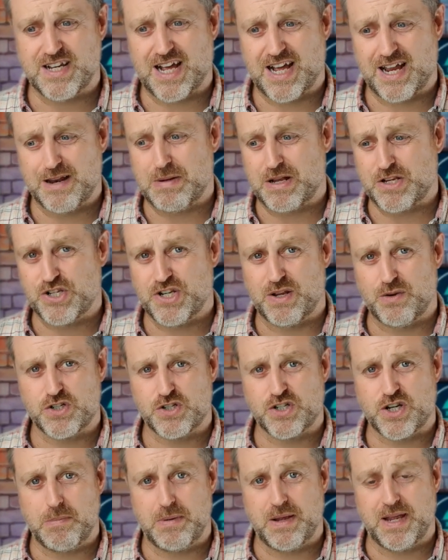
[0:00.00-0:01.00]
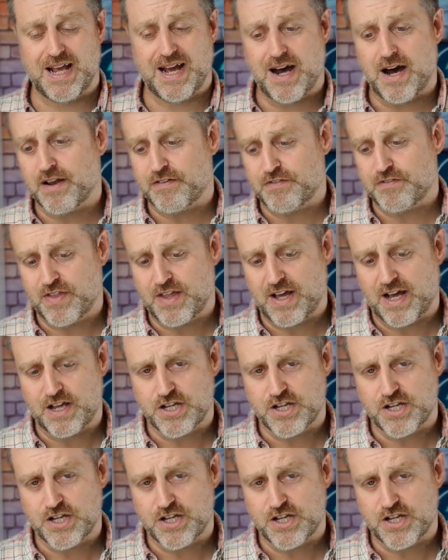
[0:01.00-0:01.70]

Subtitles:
I imagine it was going to be hard for that,